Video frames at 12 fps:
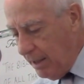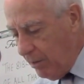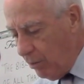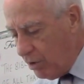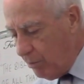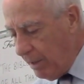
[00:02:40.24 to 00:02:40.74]

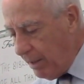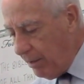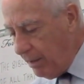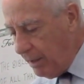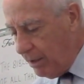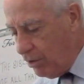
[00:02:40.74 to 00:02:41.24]
was
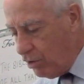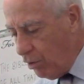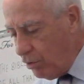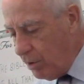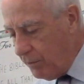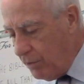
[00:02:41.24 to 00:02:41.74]
buried in
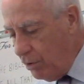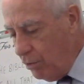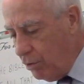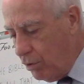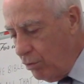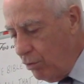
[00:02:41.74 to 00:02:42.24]
Joseph's
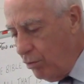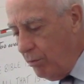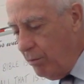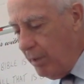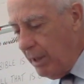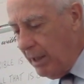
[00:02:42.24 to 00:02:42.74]
new
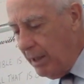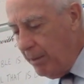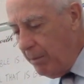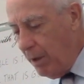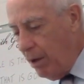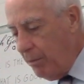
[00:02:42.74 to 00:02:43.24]
tomb and
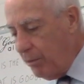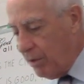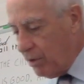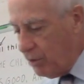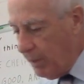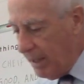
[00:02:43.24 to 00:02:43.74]
embalmed with
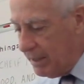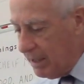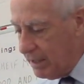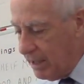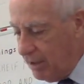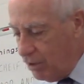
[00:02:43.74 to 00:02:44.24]
the
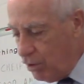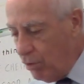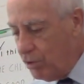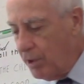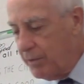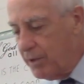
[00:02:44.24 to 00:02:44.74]
spices. And
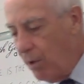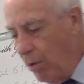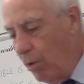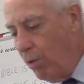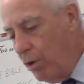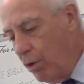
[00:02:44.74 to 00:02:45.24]
Joseph's
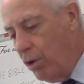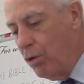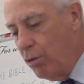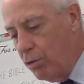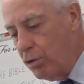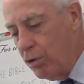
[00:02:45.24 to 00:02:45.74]
own
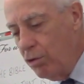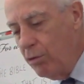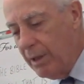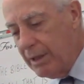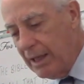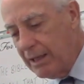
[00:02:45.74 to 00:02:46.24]
new tomb,
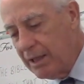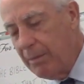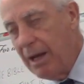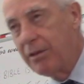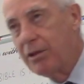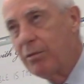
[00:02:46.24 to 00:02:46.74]
it says in
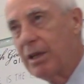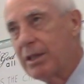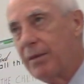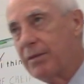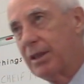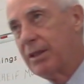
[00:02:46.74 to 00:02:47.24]
Matthew
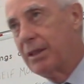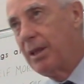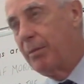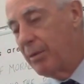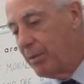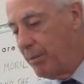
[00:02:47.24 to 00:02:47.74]
27:60.
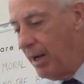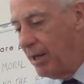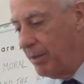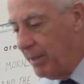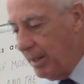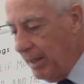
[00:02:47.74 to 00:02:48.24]
Somebody
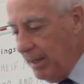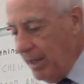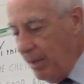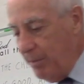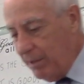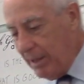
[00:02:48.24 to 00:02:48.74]
reminded me
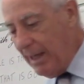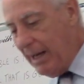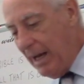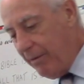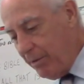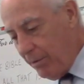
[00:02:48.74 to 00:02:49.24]
about that
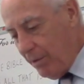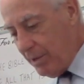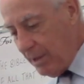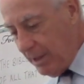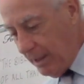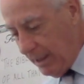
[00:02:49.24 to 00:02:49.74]

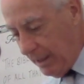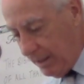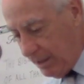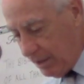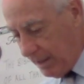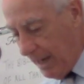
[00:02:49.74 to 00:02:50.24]
afterwards, and I had
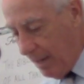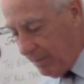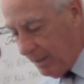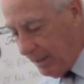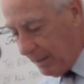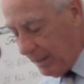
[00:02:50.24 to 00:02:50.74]
just gapped
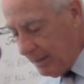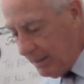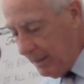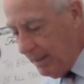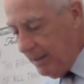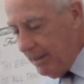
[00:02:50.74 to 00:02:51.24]
it, I guess.
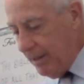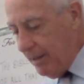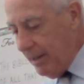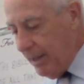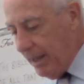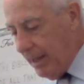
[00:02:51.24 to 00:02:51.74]

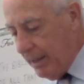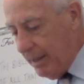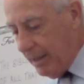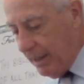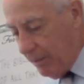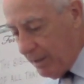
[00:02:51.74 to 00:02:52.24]
And
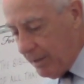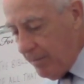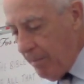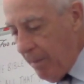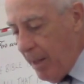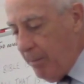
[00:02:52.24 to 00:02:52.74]
anyways,
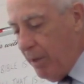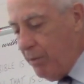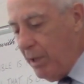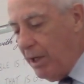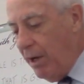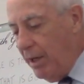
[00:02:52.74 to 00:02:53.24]
but
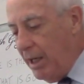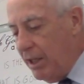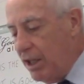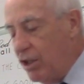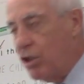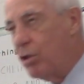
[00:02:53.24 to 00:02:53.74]
regarding
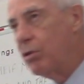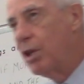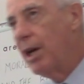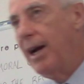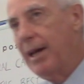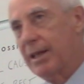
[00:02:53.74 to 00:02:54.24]
these two
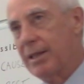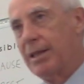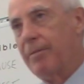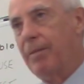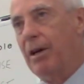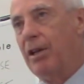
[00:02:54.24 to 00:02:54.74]

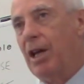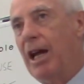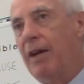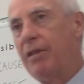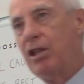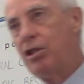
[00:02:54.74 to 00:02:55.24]
guys, now you
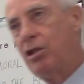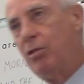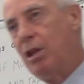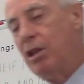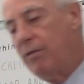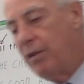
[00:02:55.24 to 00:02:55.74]
have these two
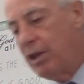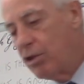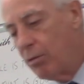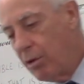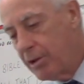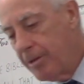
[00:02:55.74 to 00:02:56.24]

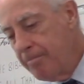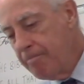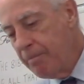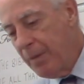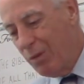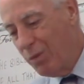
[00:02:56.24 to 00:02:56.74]
individuals.
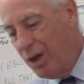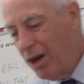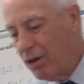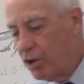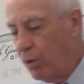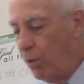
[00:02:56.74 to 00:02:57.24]
We
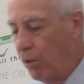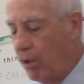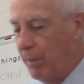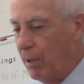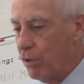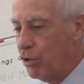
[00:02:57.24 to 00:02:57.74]
are told
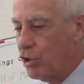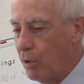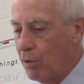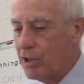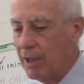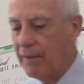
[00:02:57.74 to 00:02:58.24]
about
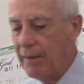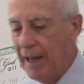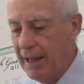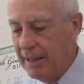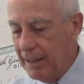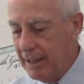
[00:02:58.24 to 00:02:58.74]
Joseph
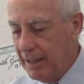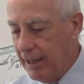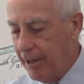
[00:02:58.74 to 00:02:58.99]
that he